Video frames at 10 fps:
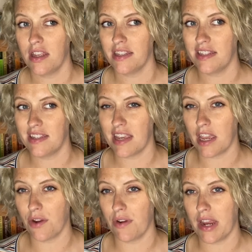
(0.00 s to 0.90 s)

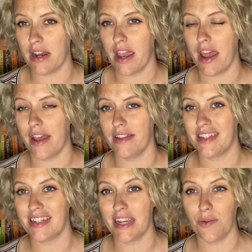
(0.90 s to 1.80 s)
second grade has
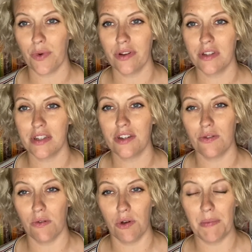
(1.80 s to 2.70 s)
10 words.
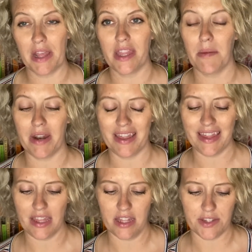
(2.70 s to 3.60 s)
Don't quote me on that, but I
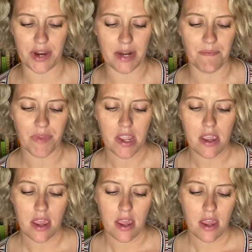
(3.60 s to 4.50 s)
think that's right.
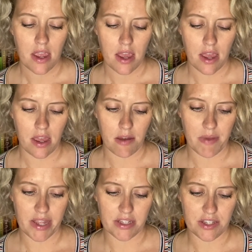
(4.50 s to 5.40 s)
Um,
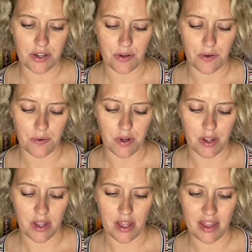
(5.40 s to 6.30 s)
and so
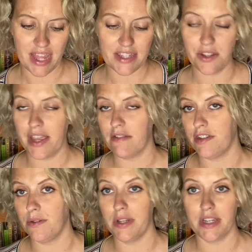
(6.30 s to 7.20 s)
that's all they have to
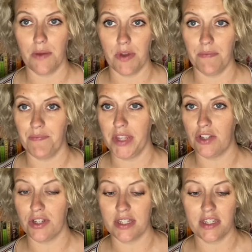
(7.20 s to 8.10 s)
do on day one is
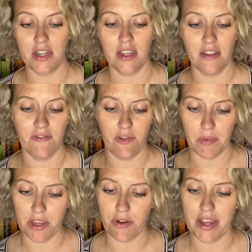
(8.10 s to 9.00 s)
just
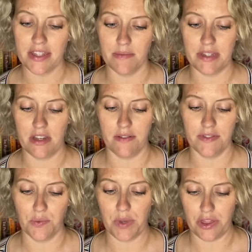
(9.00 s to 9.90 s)
familiarize
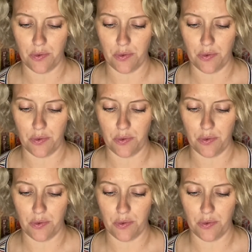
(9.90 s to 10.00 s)
themselves with the